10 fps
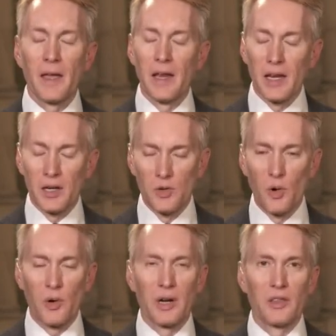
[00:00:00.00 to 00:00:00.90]
and
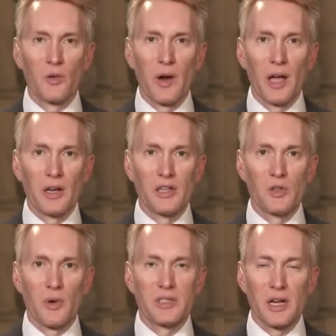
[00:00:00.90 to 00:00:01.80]
ignoring the
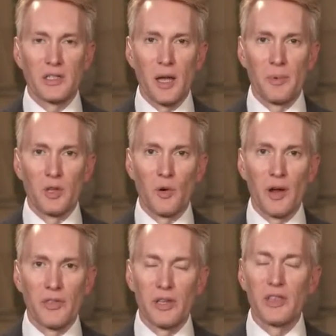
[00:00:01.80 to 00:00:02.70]
realities of what's actually happening on the ground.